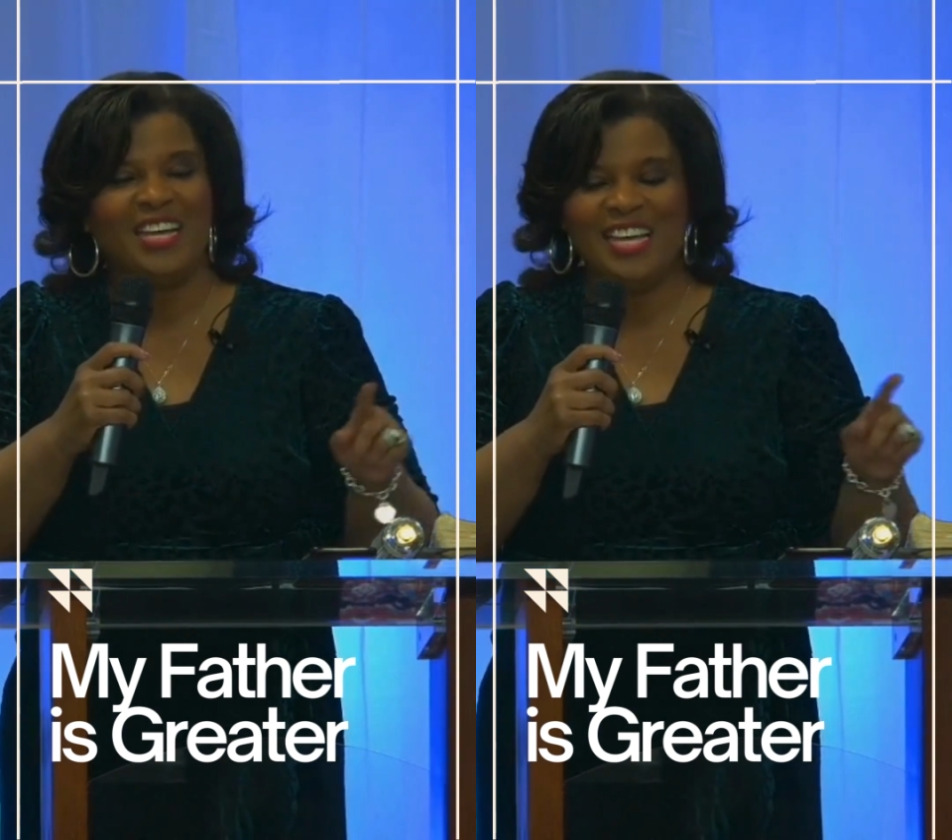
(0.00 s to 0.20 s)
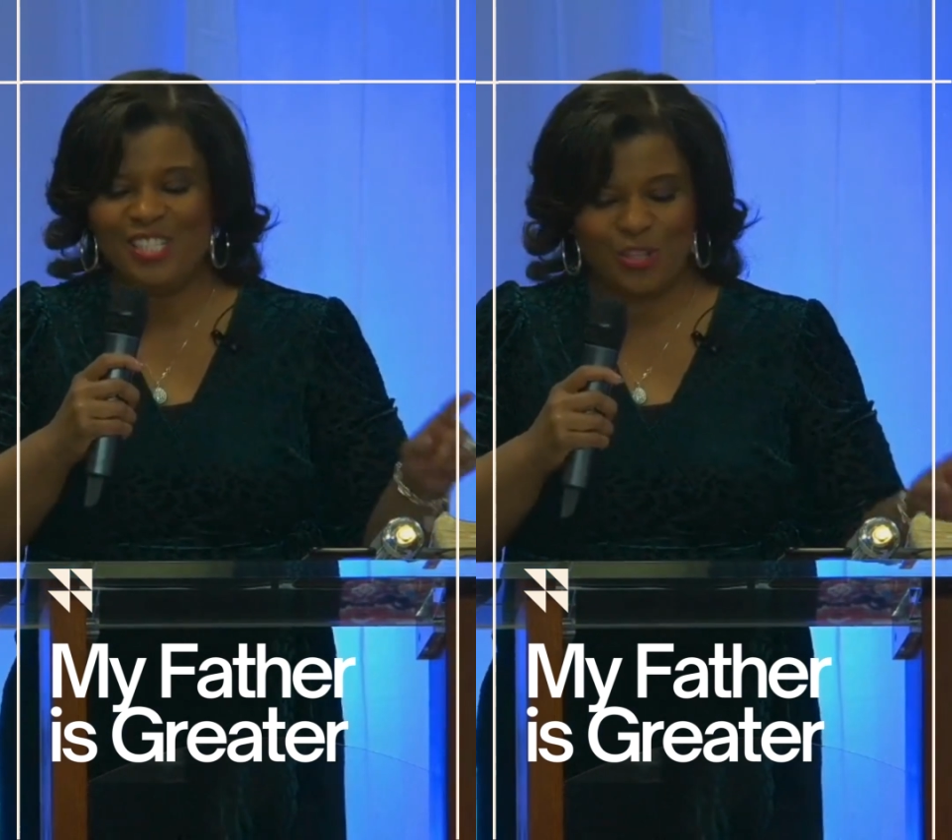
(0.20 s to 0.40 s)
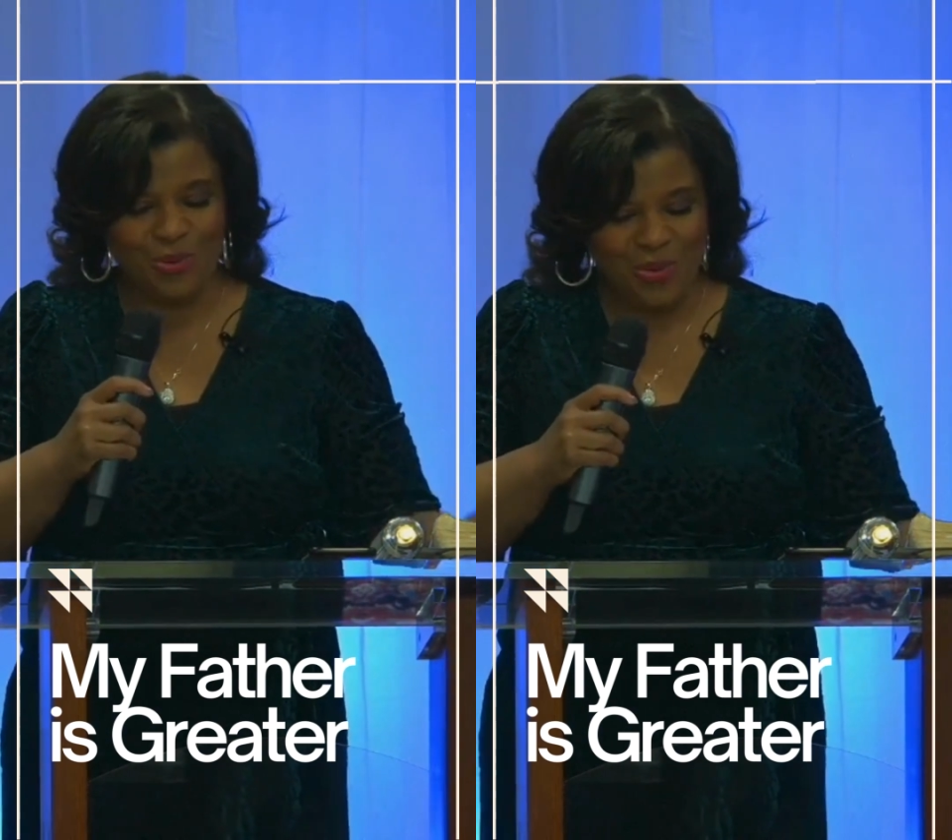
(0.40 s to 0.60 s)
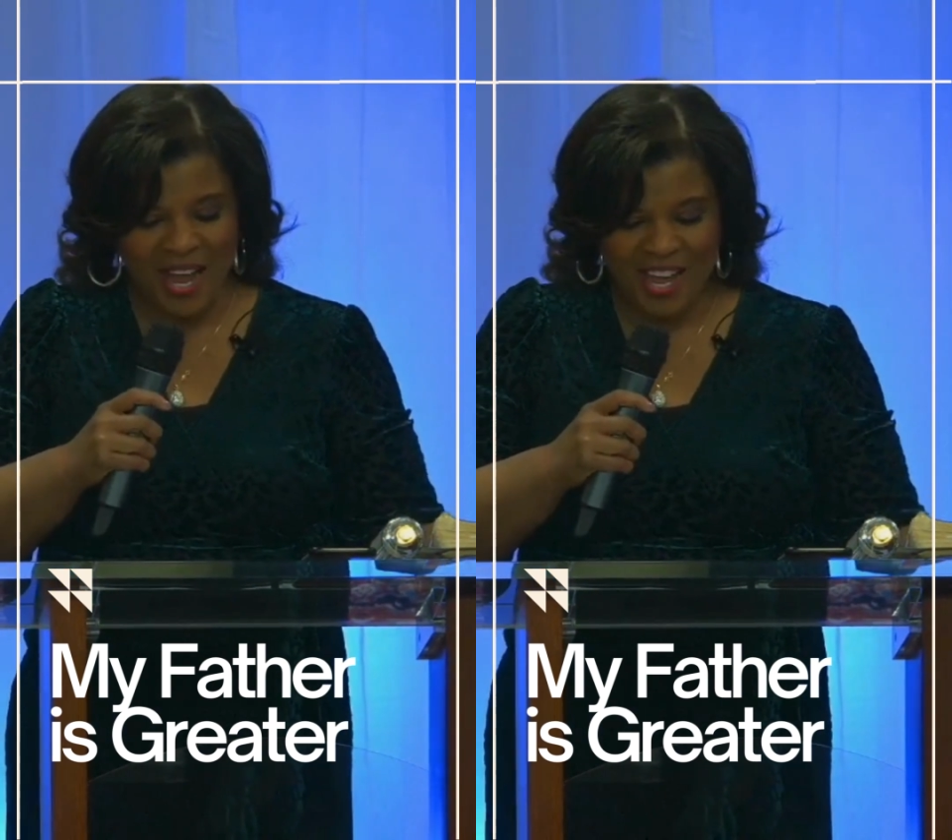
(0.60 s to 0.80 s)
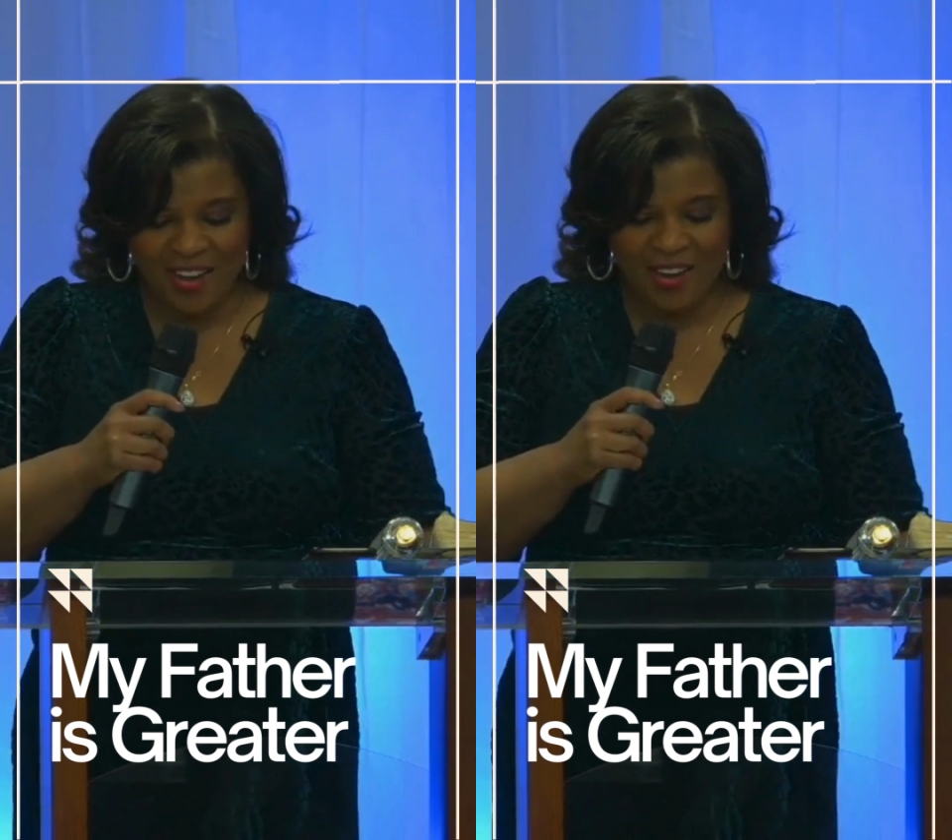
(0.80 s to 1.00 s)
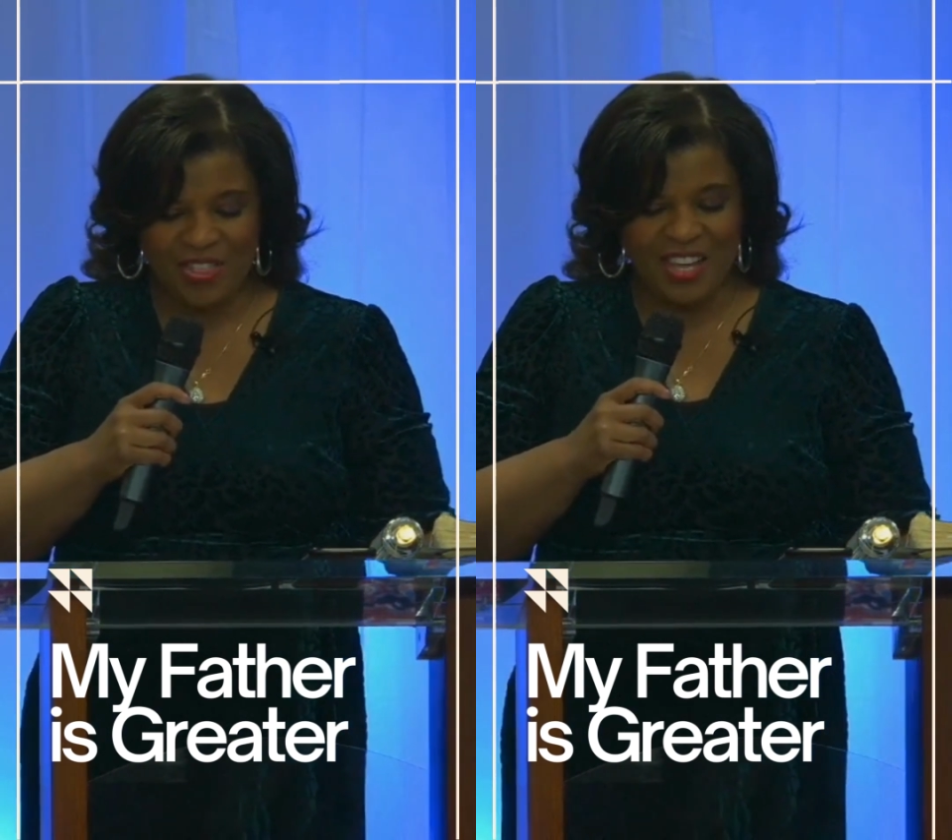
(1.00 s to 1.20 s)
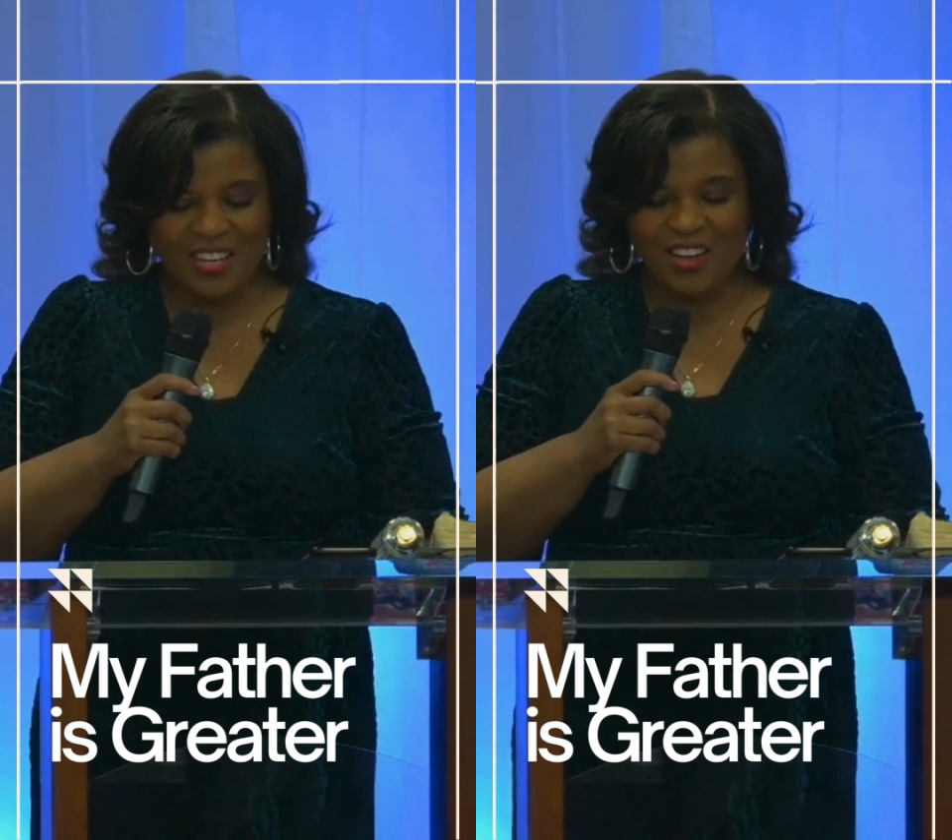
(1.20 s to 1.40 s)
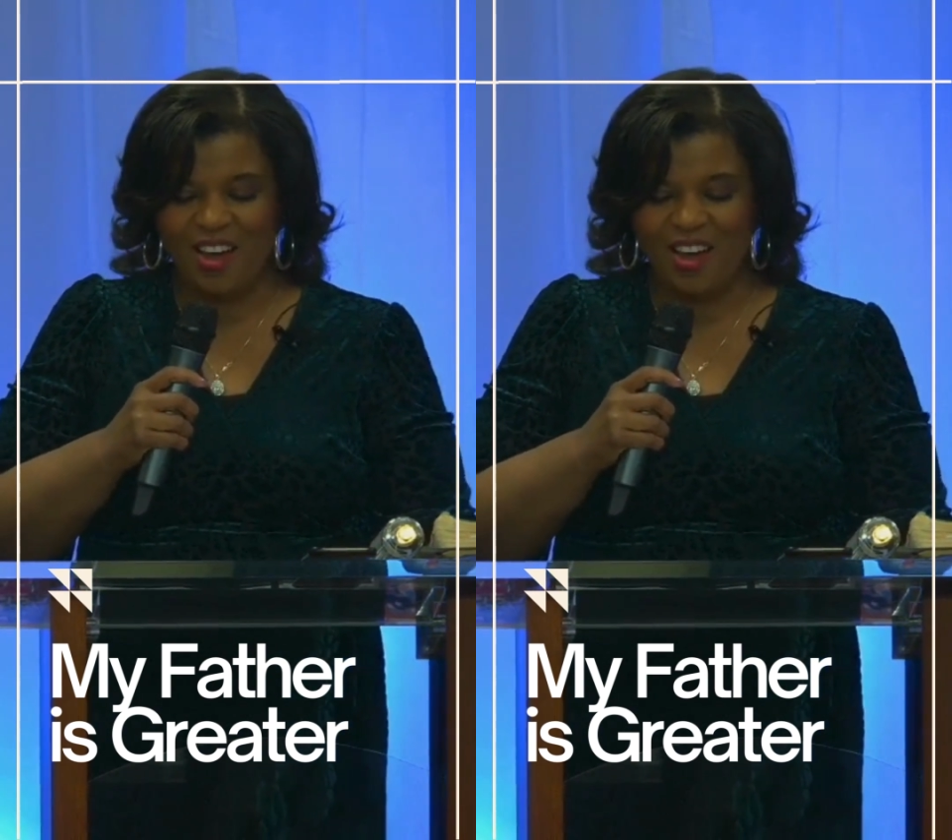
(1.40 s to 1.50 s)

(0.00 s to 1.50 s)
is greater than